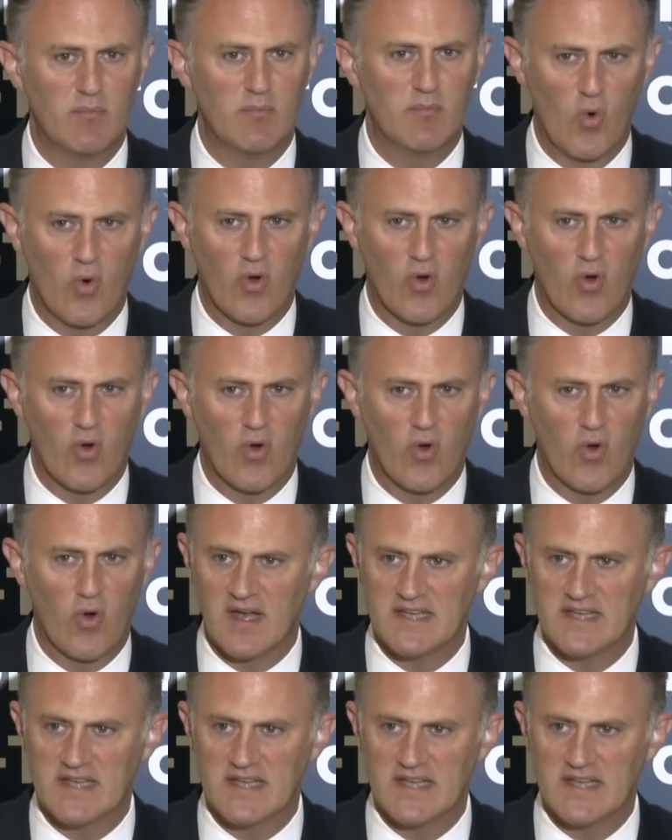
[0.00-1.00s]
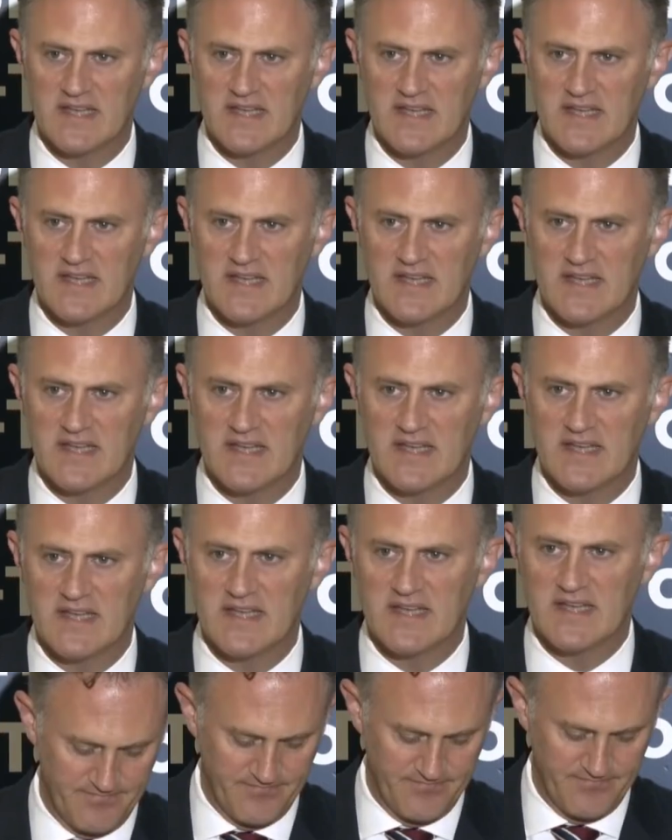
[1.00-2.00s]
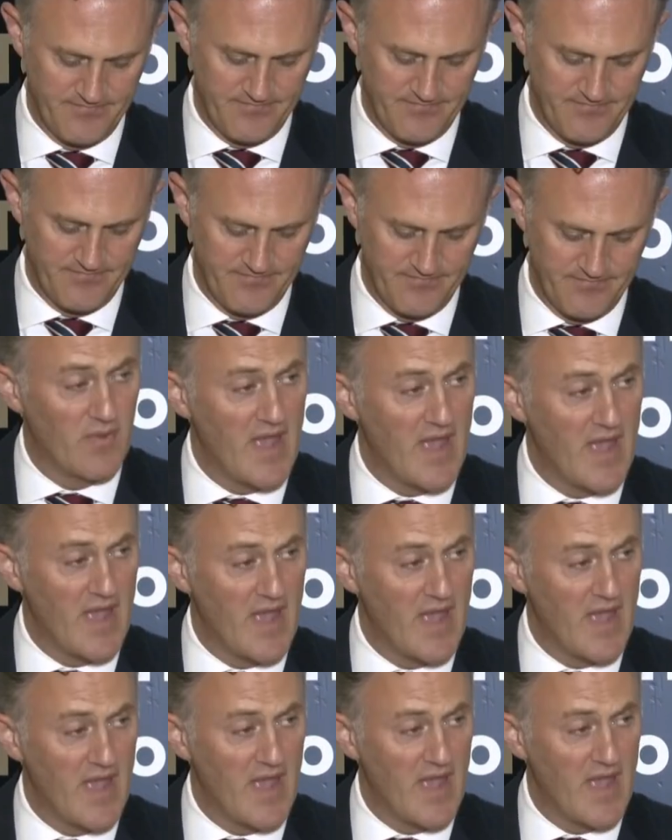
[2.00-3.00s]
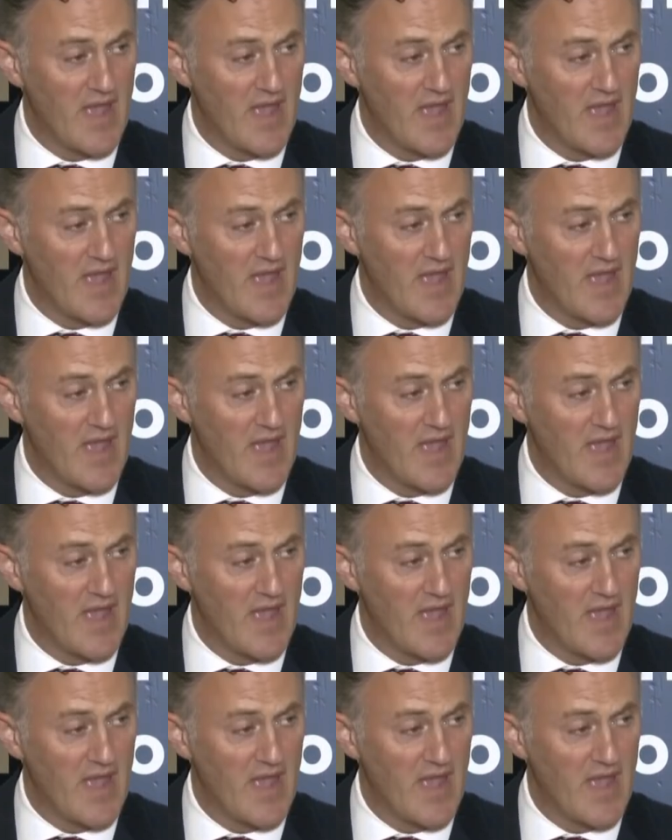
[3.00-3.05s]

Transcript: more aggressively. We have the means